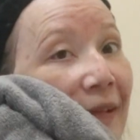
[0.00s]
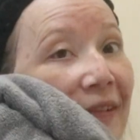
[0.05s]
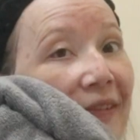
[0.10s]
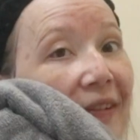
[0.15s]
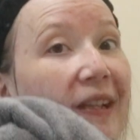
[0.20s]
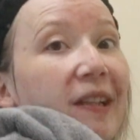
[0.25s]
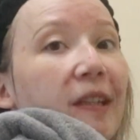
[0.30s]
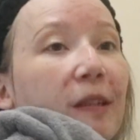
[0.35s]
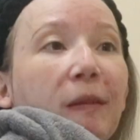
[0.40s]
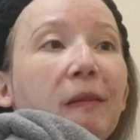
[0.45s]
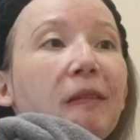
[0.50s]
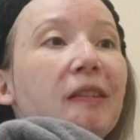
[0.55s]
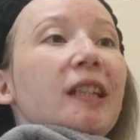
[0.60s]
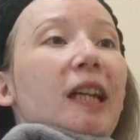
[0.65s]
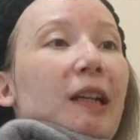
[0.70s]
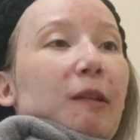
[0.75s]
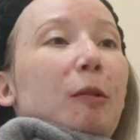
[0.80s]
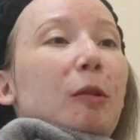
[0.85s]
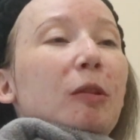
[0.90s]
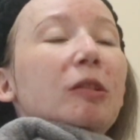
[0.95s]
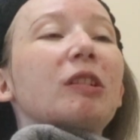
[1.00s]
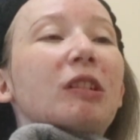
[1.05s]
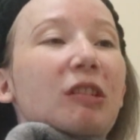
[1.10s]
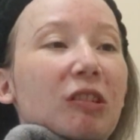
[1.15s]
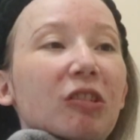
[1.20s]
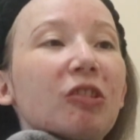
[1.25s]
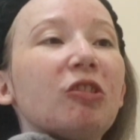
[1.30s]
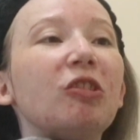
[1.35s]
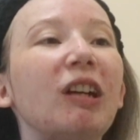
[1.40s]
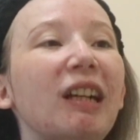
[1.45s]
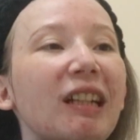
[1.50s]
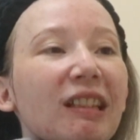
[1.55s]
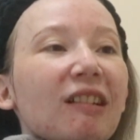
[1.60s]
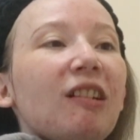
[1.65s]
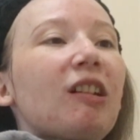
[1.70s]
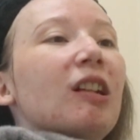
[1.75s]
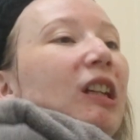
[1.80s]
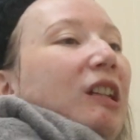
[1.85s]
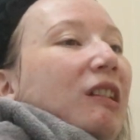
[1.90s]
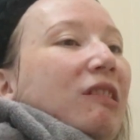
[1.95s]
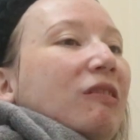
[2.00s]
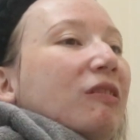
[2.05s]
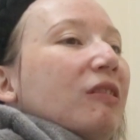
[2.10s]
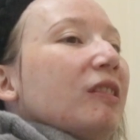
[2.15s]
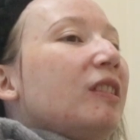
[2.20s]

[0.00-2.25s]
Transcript: my face with a towel to dry that off.